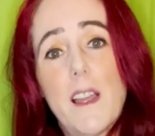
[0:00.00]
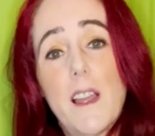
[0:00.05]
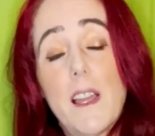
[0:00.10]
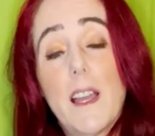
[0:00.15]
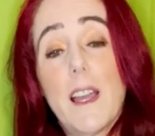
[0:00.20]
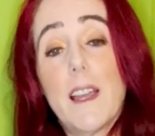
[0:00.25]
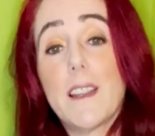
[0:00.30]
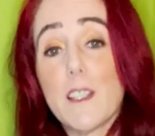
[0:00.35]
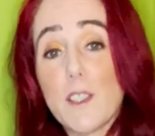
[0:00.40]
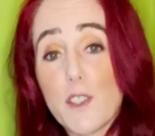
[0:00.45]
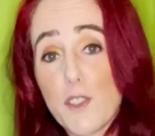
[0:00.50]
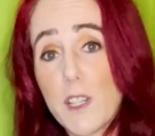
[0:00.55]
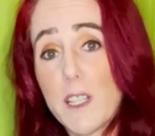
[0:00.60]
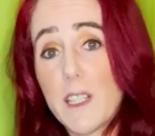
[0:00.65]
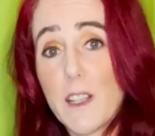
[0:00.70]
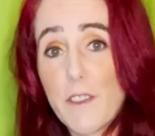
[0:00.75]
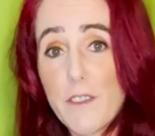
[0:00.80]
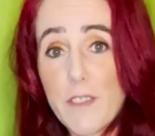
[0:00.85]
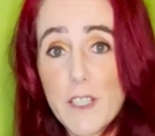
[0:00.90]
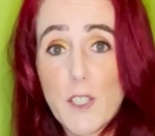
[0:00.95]
and this
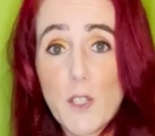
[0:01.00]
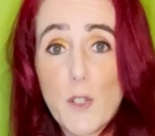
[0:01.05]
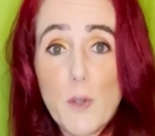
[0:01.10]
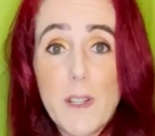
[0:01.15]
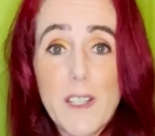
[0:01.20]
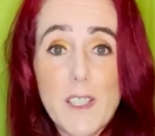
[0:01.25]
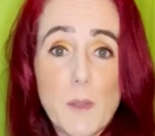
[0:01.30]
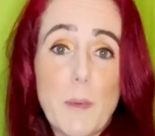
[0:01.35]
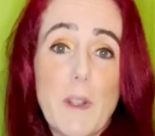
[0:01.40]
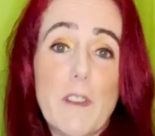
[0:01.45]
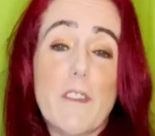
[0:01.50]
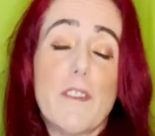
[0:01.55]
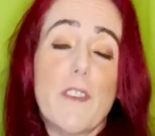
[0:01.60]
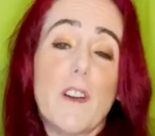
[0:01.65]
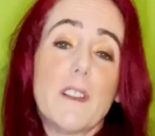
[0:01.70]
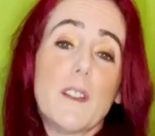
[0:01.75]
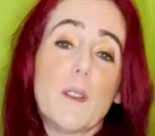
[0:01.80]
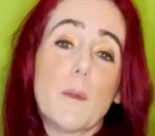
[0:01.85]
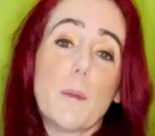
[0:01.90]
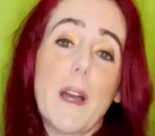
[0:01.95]
training video has been
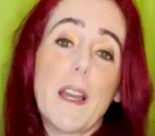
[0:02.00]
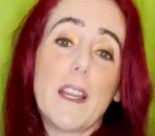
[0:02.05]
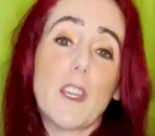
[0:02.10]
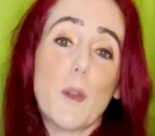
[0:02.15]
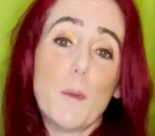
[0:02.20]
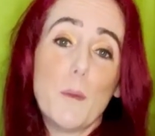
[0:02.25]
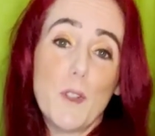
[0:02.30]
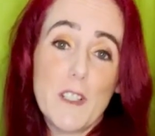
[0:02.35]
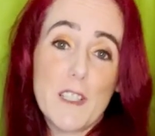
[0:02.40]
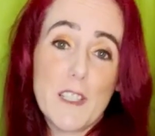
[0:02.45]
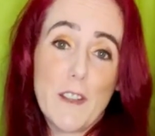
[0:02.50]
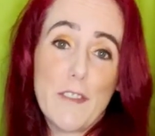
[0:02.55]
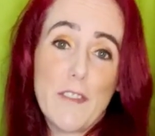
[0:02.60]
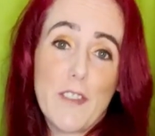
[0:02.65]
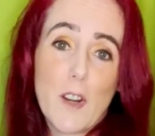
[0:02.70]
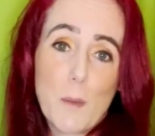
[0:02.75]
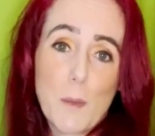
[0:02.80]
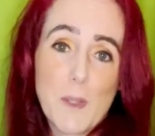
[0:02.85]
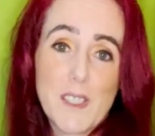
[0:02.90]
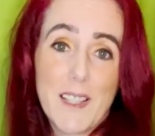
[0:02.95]
funded by Community
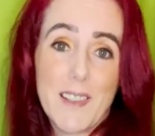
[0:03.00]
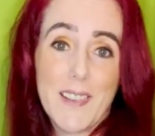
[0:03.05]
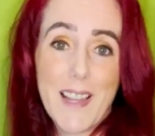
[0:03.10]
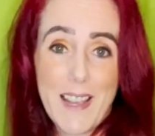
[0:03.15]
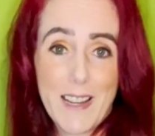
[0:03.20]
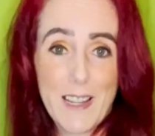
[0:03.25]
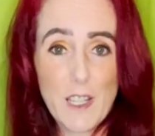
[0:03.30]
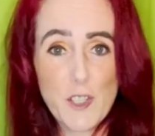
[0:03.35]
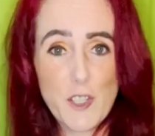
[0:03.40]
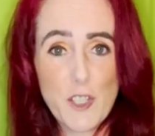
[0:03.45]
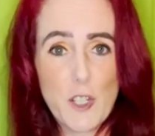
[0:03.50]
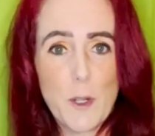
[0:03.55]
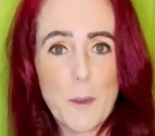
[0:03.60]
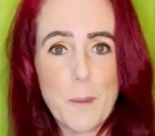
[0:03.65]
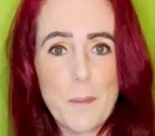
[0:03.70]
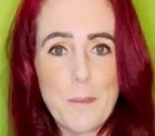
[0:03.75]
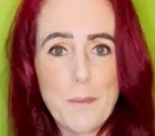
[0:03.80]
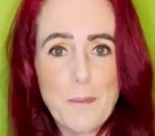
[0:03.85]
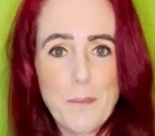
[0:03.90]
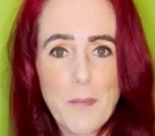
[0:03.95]
Pharmacy Lancashire.
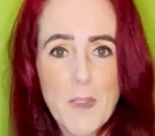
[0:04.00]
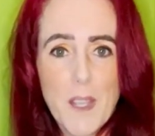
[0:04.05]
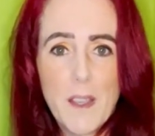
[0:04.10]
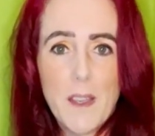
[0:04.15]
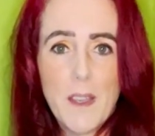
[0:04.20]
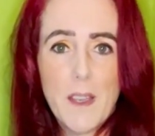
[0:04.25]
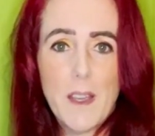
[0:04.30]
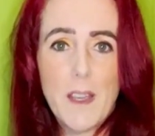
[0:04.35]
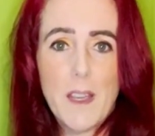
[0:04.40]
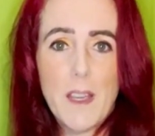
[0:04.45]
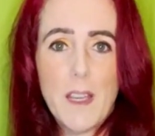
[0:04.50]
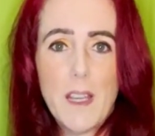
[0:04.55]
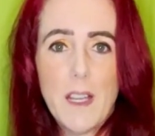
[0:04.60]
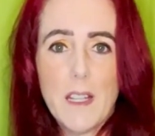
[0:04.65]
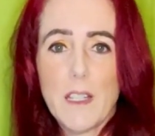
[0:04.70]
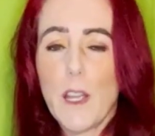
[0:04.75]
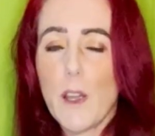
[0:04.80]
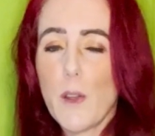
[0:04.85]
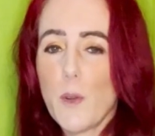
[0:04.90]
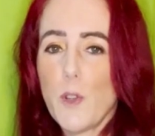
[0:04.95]

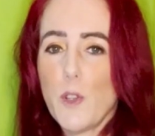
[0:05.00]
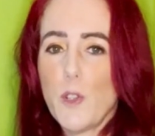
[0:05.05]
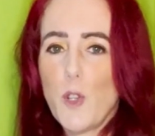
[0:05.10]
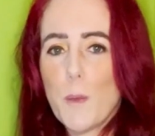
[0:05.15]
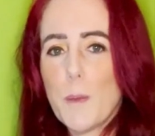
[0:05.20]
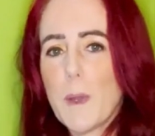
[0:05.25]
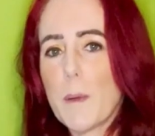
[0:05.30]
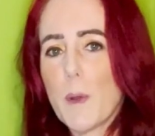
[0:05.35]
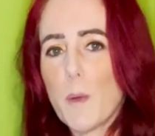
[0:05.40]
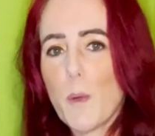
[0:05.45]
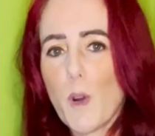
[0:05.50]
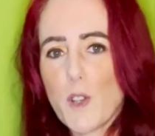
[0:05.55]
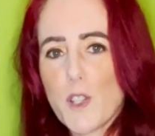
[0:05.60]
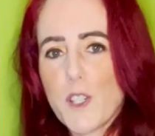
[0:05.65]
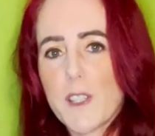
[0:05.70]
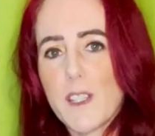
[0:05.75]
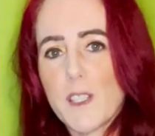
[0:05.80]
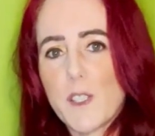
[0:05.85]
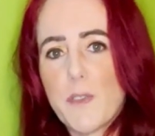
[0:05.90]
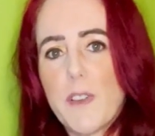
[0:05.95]
Now, you may be watching
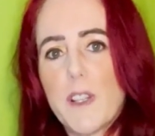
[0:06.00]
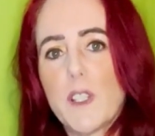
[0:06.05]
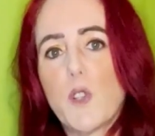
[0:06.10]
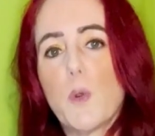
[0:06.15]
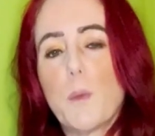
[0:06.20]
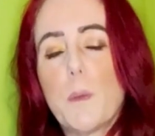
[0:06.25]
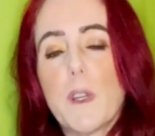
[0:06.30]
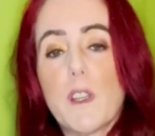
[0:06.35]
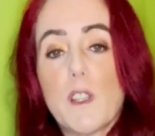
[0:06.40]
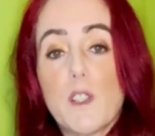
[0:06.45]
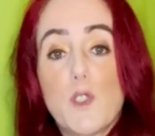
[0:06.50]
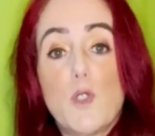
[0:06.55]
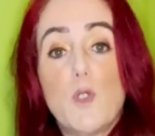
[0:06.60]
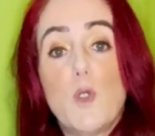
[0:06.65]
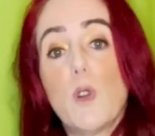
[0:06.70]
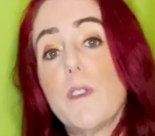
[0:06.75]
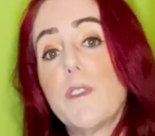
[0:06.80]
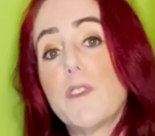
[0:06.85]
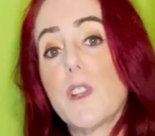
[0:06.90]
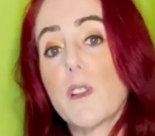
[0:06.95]
this video because
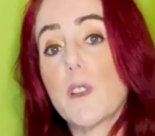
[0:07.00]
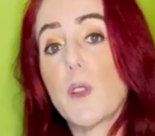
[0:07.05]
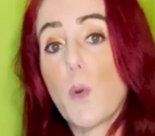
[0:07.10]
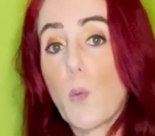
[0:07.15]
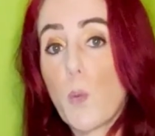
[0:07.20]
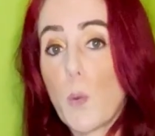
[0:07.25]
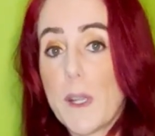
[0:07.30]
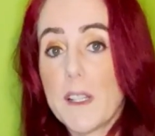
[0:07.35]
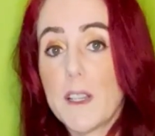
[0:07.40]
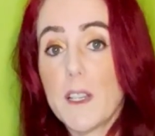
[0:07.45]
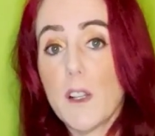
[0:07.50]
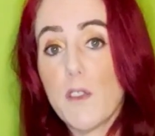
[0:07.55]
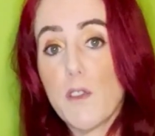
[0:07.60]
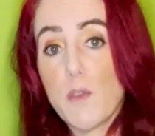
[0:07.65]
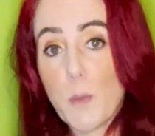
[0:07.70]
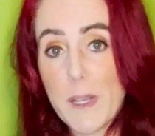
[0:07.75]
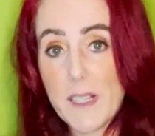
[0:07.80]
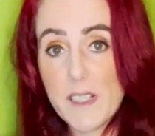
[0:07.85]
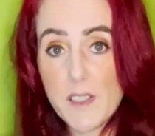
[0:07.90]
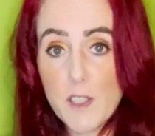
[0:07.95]
you've done the Wheel of
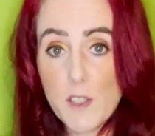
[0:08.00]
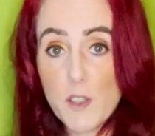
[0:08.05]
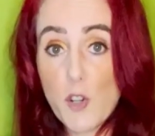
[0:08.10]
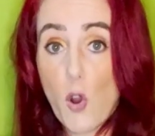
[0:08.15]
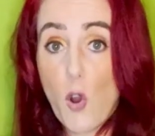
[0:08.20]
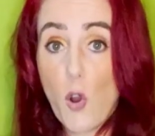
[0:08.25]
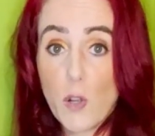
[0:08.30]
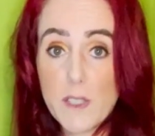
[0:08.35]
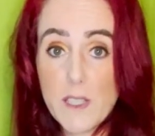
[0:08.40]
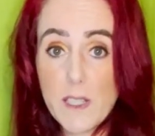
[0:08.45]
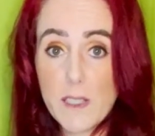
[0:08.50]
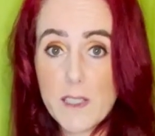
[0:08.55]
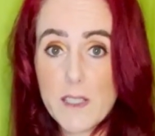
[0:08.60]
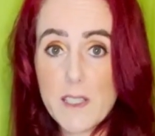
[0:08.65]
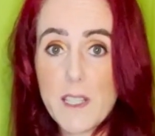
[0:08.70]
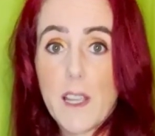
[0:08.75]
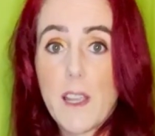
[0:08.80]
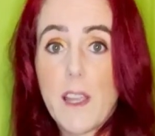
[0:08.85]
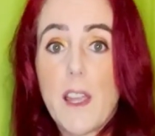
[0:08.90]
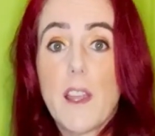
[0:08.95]
Wastage audit
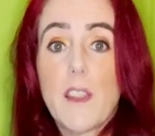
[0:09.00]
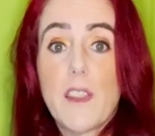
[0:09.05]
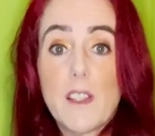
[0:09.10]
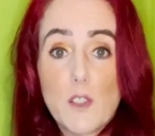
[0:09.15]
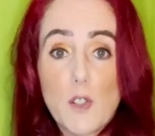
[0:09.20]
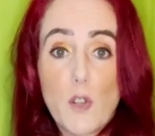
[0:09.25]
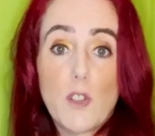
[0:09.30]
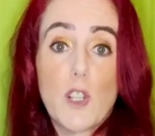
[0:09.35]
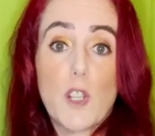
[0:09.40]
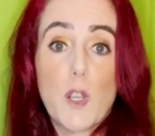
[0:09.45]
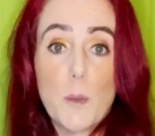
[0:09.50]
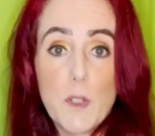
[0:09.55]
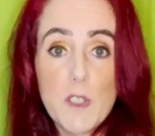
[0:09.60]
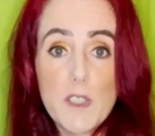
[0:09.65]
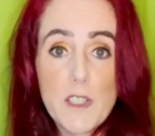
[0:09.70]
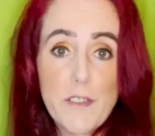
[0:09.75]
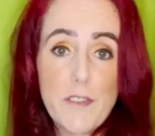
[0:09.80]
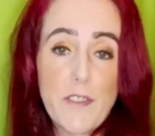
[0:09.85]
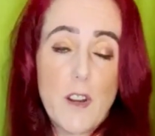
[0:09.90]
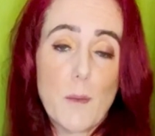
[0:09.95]
that's on the Community
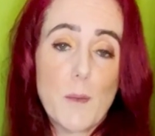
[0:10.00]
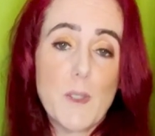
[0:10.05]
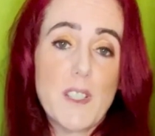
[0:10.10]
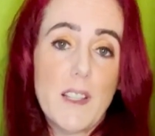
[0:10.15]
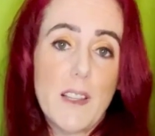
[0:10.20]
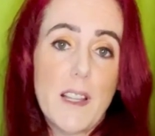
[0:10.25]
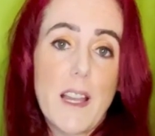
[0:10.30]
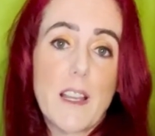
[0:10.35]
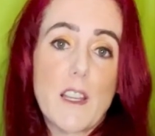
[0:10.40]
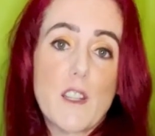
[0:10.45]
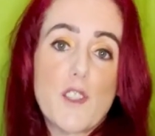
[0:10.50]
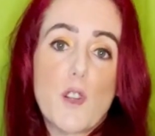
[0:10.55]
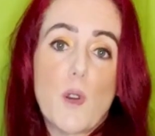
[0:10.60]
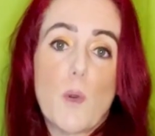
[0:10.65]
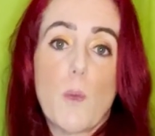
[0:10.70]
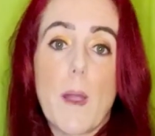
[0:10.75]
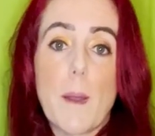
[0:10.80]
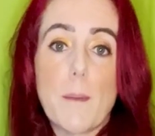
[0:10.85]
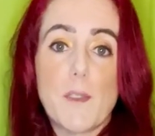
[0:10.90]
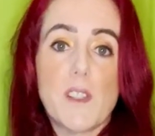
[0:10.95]
Pharmacy Lancashire
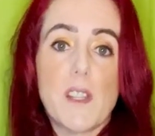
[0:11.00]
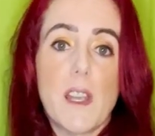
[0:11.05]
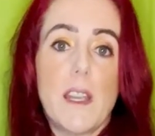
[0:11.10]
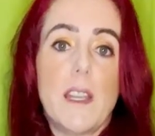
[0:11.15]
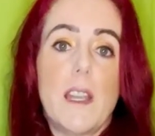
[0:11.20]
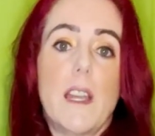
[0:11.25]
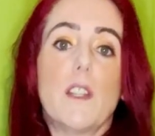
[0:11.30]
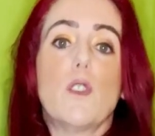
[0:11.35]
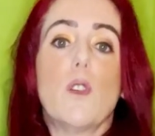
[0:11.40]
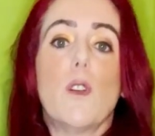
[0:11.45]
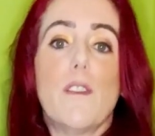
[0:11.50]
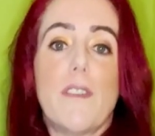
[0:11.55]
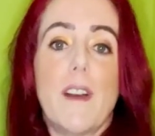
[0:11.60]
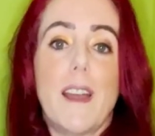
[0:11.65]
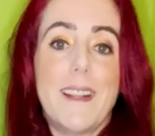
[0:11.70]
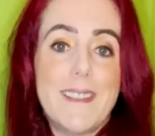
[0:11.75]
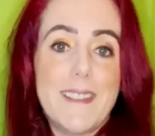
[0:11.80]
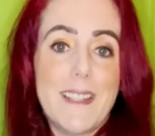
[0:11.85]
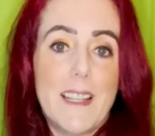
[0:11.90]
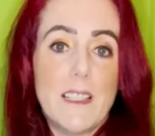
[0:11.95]
website, and you've
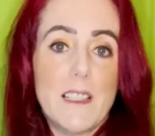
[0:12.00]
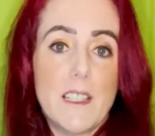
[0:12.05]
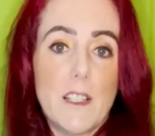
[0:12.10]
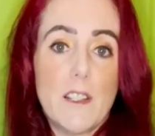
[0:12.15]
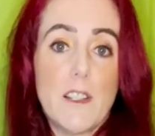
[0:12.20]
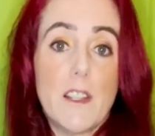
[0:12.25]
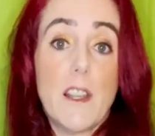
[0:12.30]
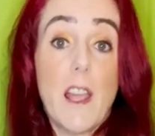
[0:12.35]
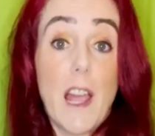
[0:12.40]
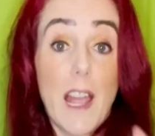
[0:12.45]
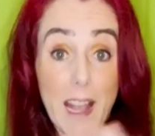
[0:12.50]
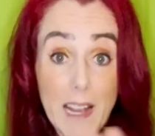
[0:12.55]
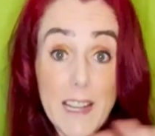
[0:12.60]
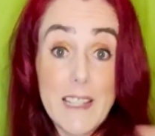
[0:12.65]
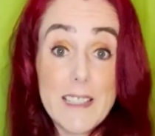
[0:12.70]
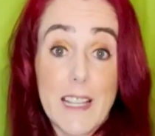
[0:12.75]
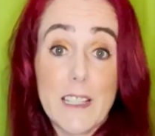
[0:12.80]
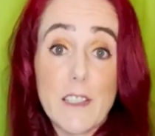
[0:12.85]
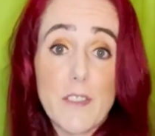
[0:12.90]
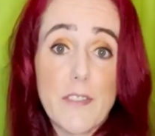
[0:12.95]

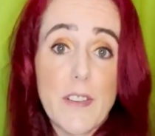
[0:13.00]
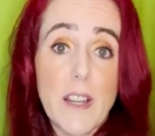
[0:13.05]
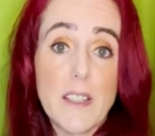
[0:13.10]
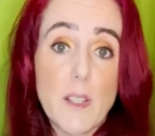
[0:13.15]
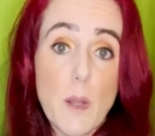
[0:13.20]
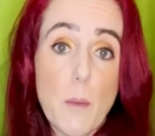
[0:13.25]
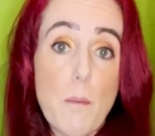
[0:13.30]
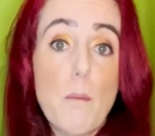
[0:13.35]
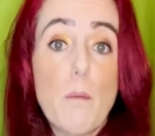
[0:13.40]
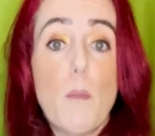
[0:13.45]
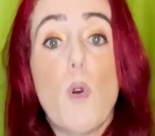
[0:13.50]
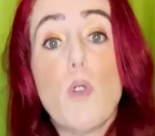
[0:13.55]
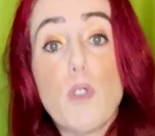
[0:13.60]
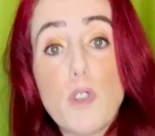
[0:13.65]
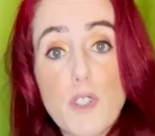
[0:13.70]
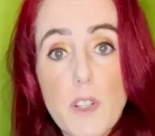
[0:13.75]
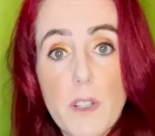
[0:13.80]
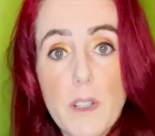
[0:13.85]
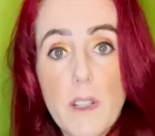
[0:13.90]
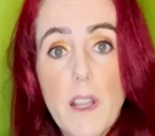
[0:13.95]
identified that
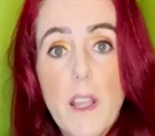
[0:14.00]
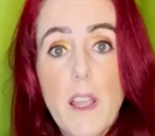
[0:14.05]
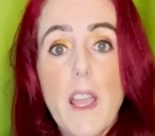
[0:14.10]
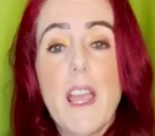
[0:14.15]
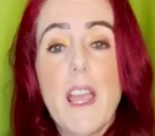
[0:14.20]
motion